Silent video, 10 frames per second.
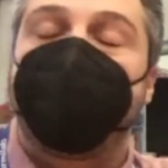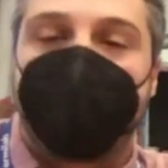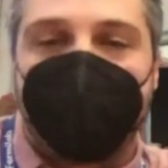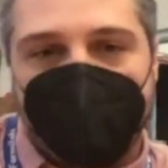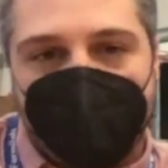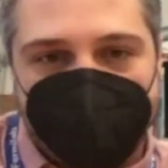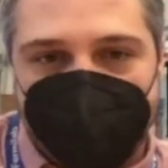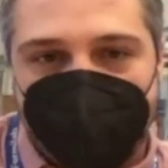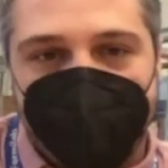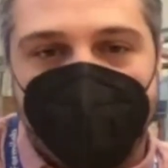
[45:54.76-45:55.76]
kilograms is
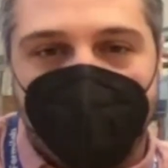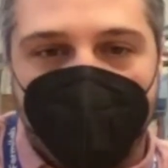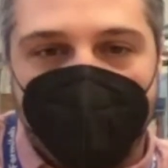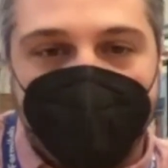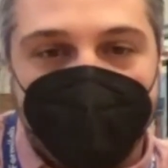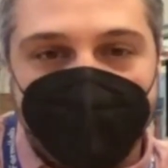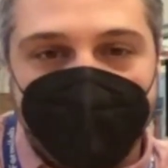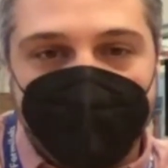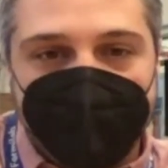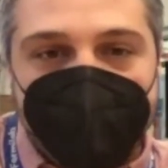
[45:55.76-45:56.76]
already probably
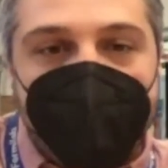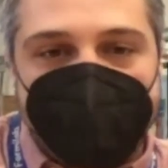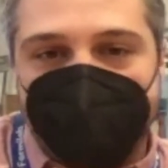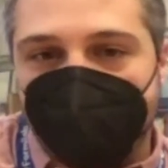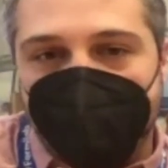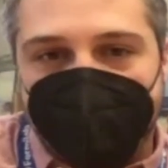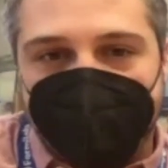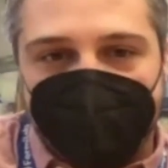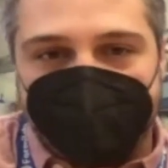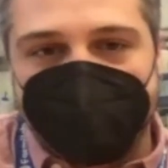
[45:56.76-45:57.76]
the maximum weight that
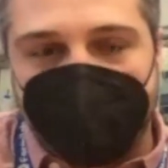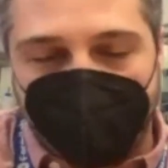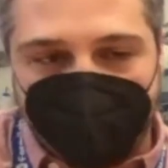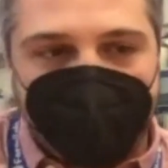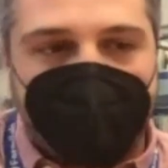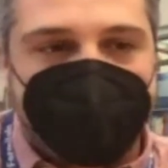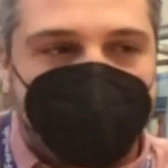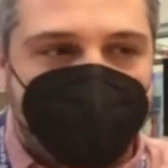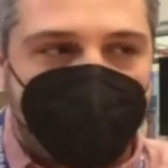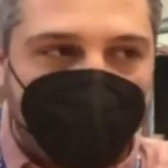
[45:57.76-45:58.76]
this type of devices
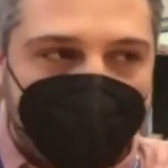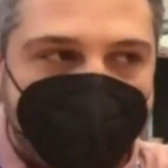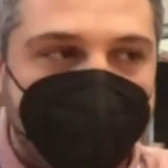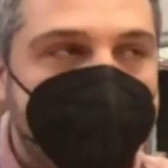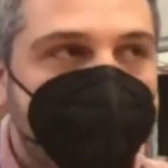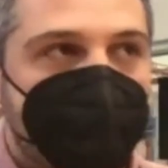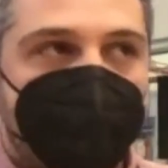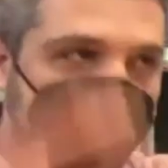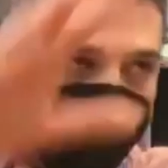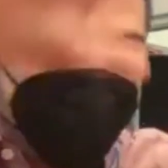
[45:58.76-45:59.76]
weigh. The
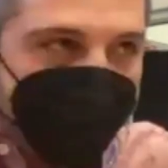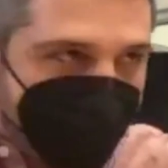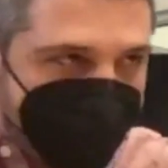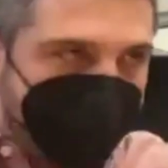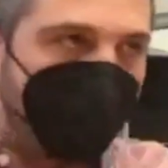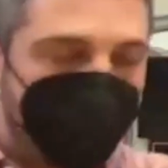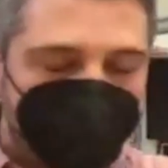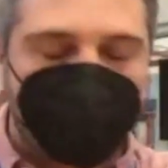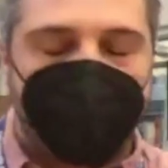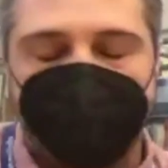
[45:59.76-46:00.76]
devices, the computers
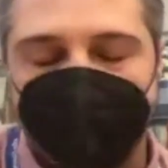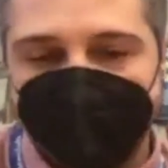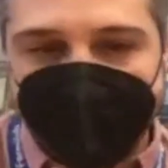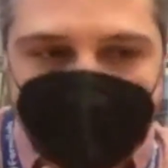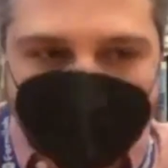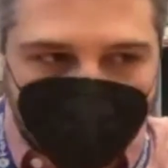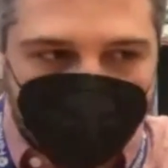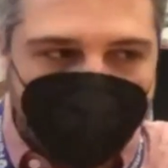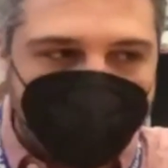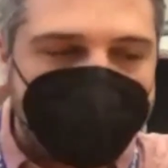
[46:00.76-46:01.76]
weight. So I
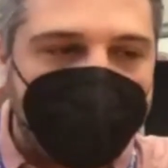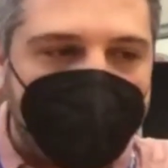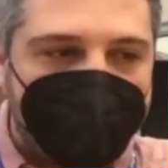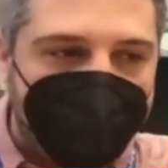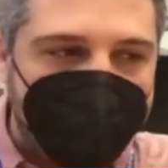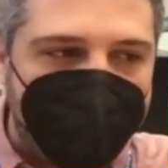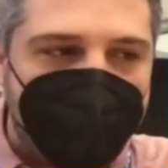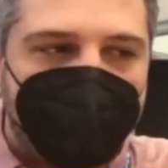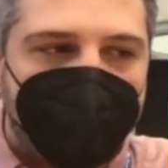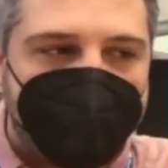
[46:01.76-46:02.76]
would say like right now there are
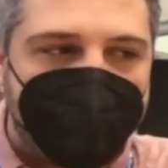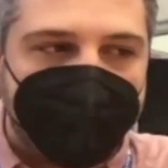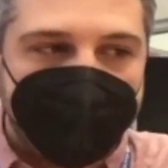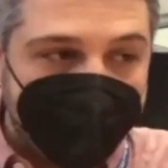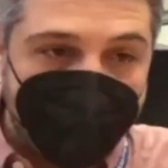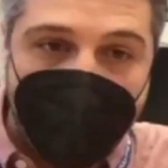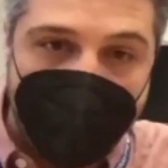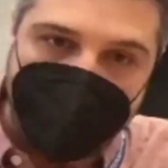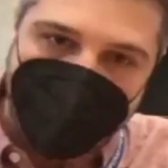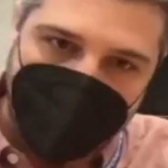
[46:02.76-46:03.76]
like many
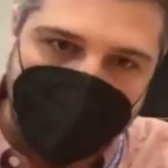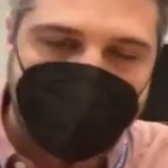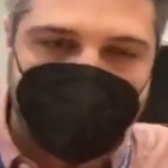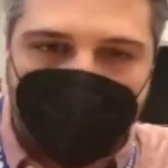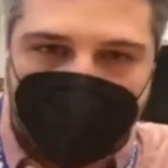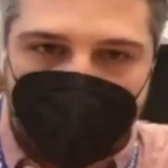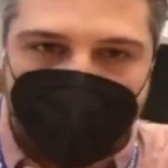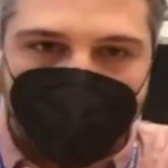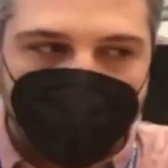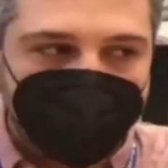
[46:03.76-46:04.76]
places where they
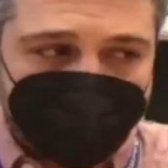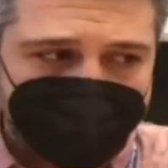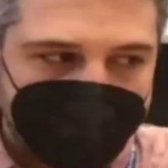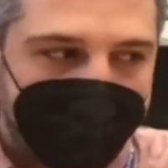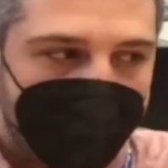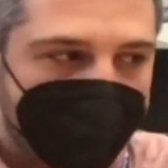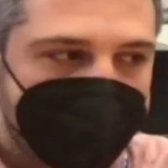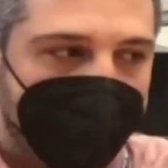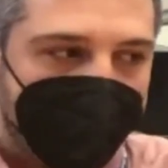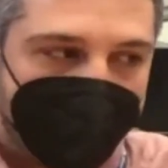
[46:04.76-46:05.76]
do this kind of
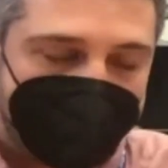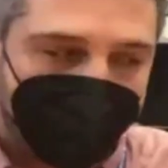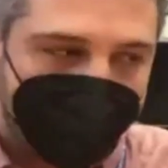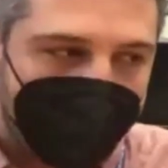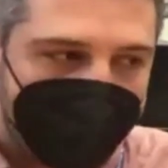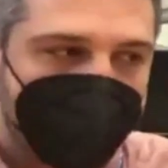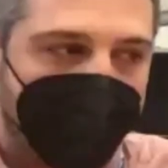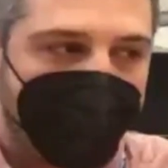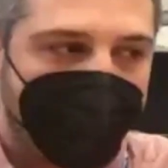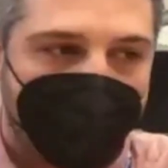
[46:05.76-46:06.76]
experiments. Fermilab is one of
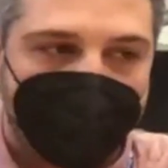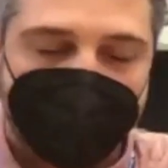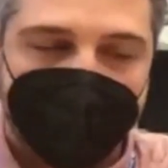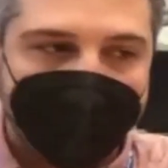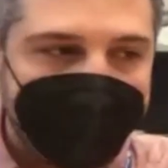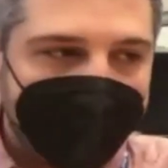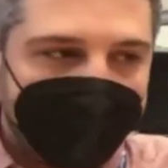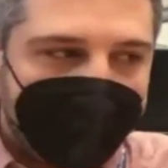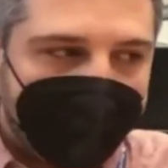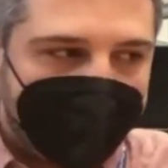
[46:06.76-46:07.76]
those.
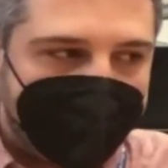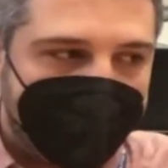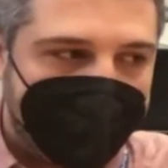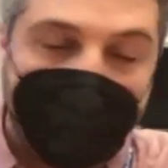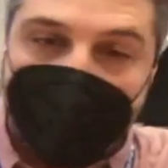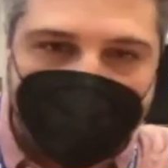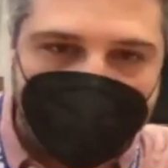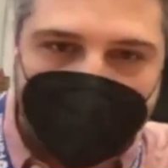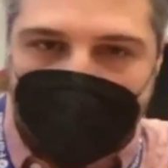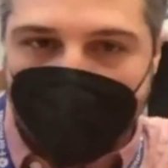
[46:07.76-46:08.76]
Here in the
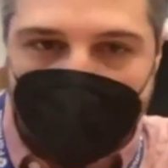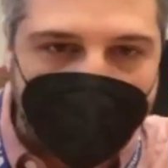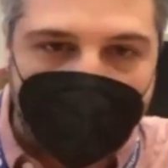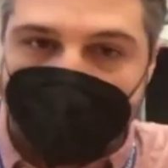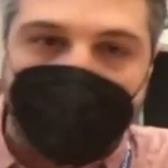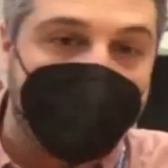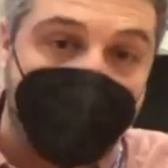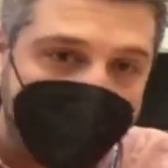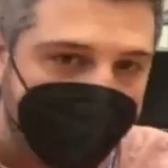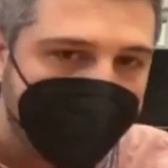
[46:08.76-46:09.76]
Chicago area, there are many.